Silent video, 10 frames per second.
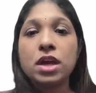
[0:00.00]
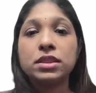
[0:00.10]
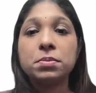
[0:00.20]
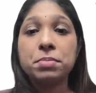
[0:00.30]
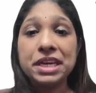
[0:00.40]

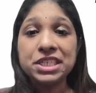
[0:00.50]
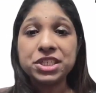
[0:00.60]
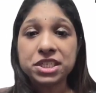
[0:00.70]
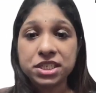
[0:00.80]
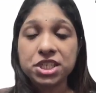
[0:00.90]
the mean
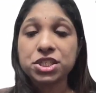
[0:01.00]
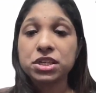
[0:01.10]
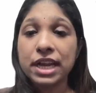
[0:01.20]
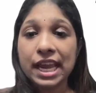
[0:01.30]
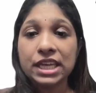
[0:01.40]

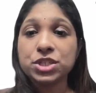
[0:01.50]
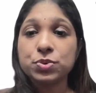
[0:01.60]
gestational age